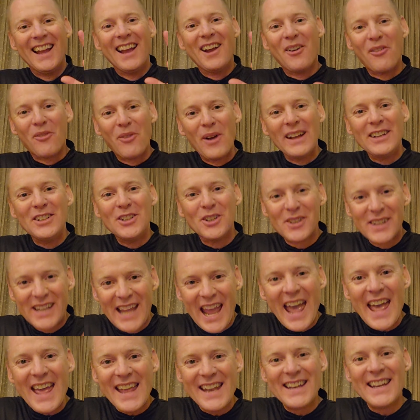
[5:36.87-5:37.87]
when you're
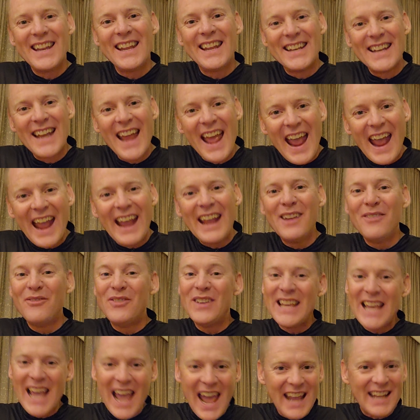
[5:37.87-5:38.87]
getting into
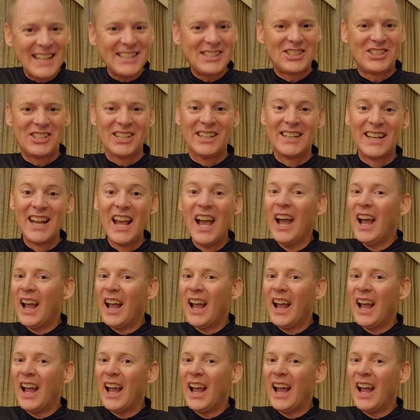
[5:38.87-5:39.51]
aviation.